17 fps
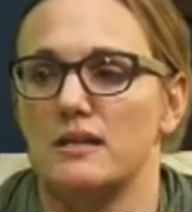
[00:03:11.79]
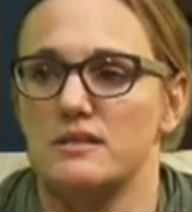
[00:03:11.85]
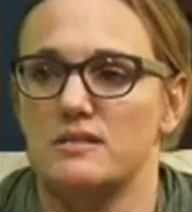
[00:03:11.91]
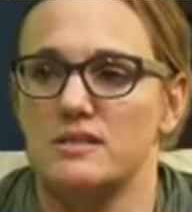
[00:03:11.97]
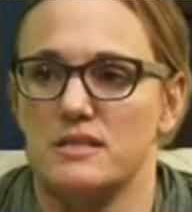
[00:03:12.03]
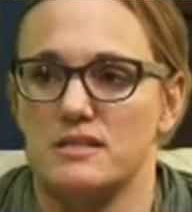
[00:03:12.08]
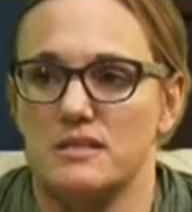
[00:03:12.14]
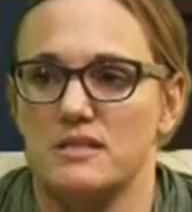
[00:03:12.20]

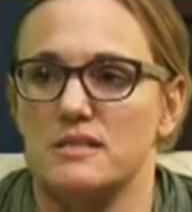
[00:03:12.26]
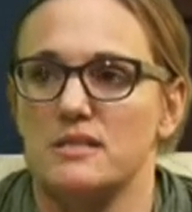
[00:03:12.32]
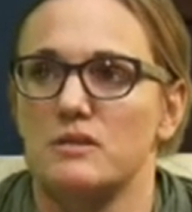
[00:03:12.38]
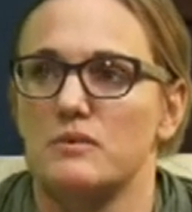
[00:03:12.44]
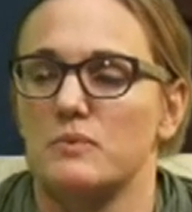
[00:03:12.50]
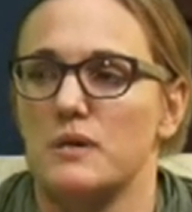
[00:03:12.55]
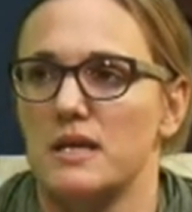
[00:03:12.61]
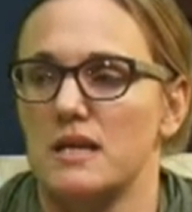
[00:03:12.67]
just
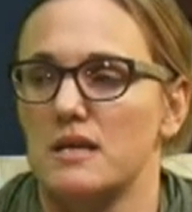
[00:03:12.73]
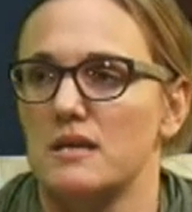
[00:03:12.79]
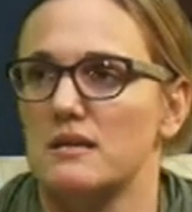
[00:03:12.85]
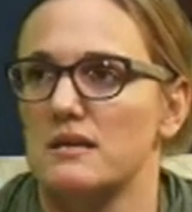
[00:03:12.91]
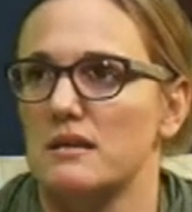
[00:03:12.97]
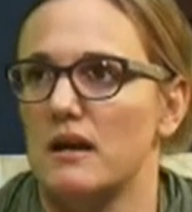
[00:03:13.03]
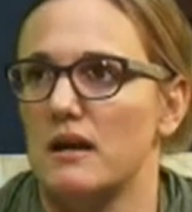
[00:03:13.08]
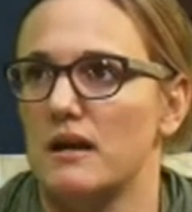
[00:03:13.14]
until we
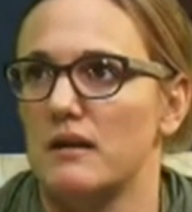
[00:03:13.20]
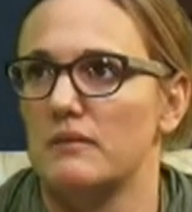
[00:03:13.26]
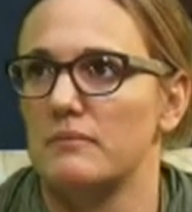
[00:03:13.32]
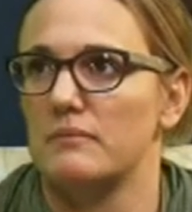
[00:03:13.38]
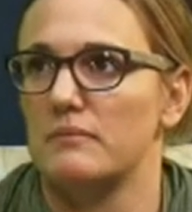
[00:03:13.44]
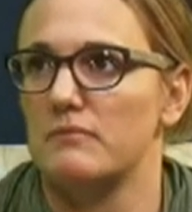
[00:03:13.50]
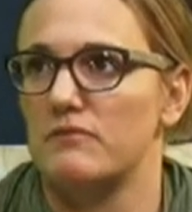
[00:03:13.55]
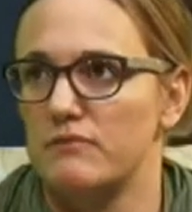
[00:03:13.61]

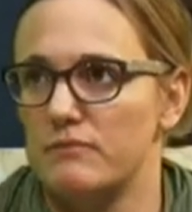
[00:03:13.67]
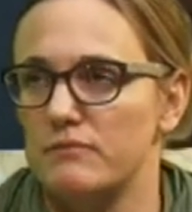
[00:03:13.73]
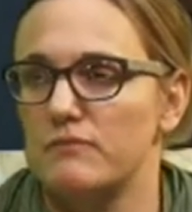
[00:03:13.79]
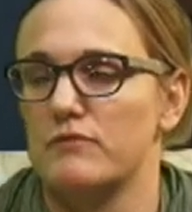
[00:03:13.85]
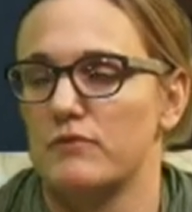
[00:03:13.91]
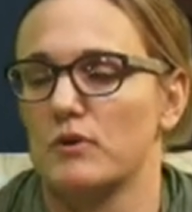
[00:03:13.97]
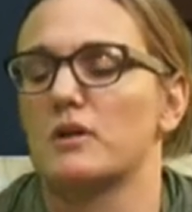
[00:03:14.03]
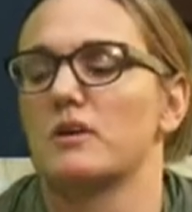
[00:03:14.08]

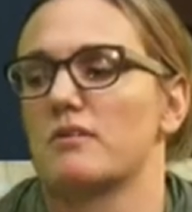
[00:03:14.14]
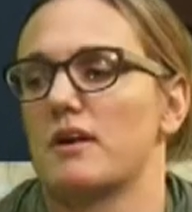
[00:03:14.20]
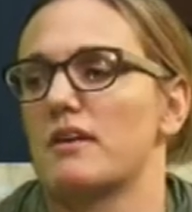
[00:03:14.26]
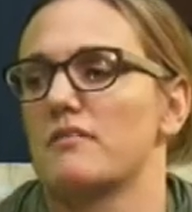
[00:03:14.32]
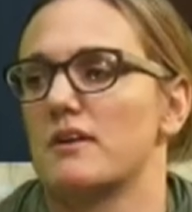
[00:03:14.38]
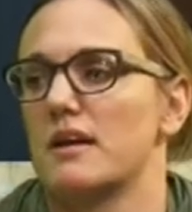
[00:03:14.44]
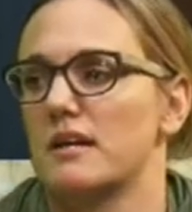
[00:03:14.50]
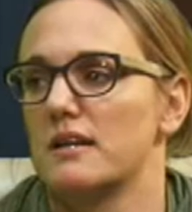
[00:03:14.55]
fully
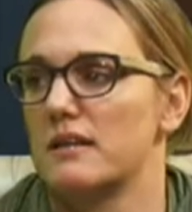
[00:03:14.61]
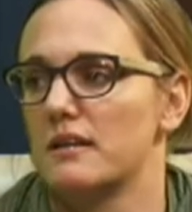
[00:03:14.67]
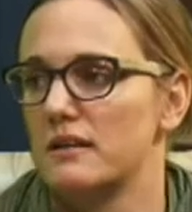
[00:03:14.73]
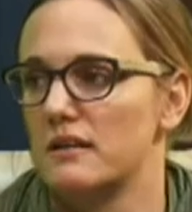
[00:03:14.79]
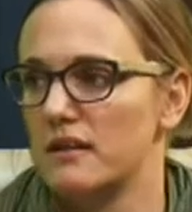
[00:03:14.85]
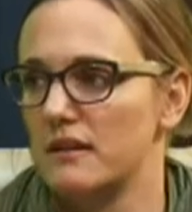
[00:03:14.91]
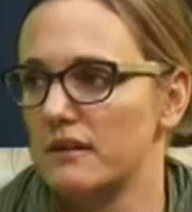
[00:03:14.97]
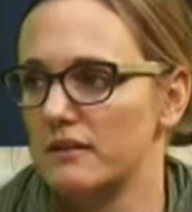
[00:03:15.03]
renovated
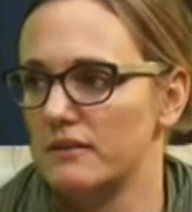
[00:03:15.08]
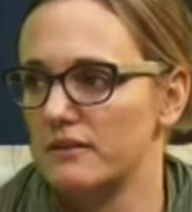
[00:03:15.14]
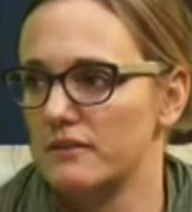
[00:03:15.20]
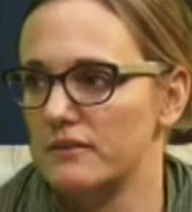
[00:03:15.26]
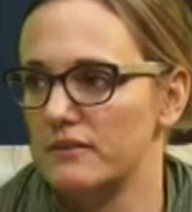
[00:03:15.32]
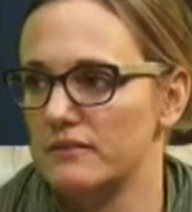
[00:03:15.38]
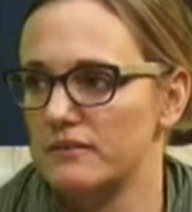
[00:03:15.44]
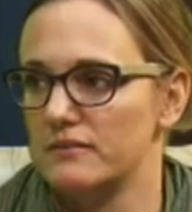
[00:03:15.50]
it
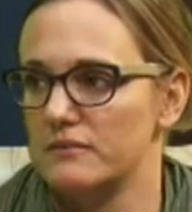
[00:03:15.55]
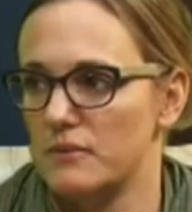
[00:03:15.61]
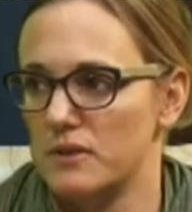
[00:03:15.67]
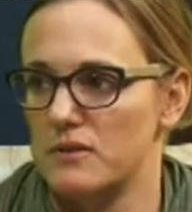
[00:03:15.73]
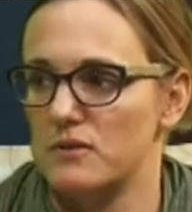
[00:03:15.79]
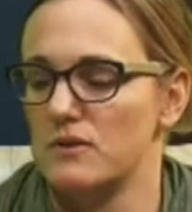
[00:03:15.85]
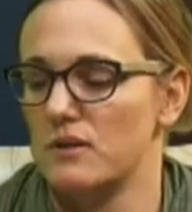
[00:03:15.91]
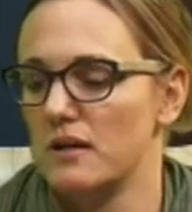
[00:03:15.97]

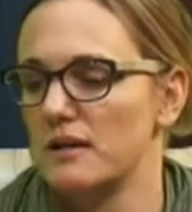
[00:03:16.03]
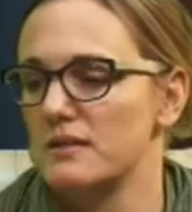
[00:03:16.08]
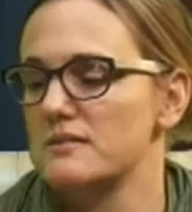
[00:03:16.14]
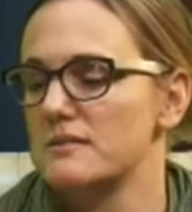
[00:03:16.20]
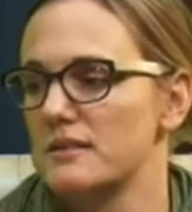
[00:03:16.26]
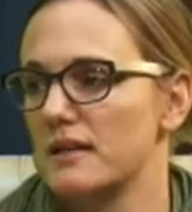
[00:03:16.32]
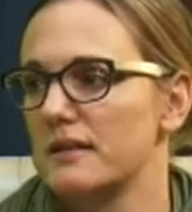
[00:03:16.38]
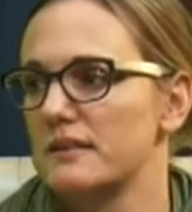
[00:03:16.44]
with you
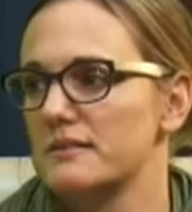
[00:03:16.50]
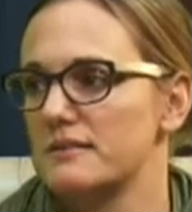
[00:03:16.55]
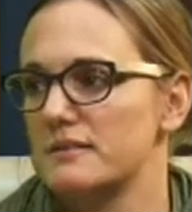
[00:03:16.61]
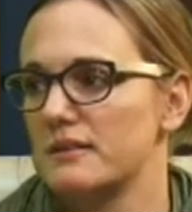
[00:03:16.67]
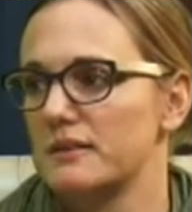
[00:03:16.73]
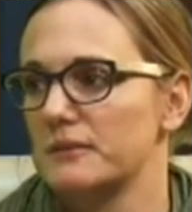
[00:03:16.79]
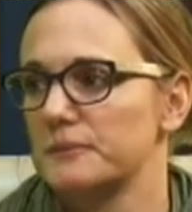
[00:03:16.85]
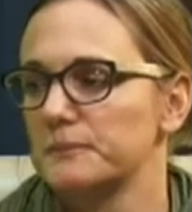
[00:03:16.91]
guys. Yeah.
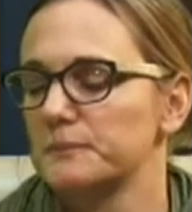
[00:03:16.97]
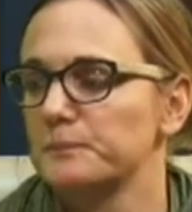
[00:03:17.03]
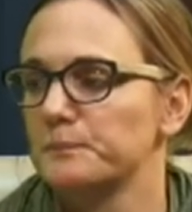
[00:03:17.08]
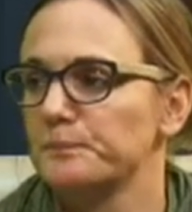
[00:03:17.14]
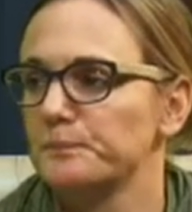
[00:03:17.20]
So. And